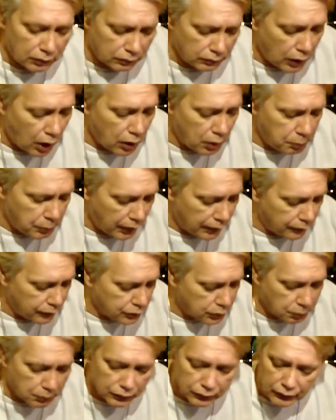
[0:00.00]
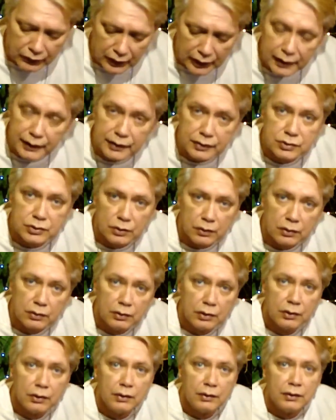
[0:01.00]
Non-perishable things. Or,
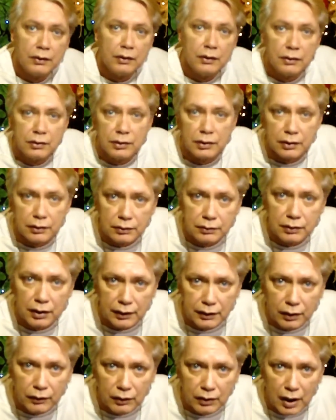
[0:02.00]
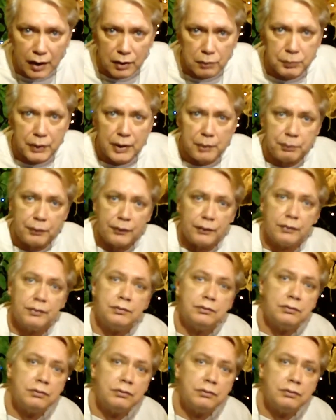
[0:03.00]
I know a lot of people